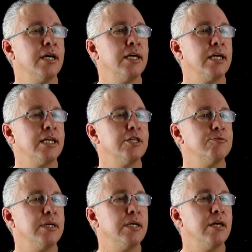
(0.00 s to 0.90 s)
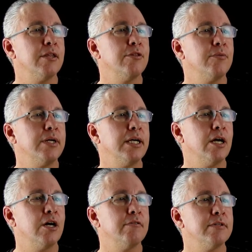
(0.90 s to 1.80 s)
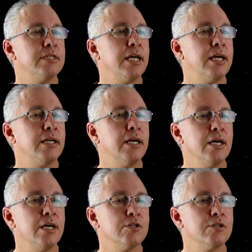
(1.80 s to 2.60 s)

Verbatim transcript: and that gives me 3 over 10.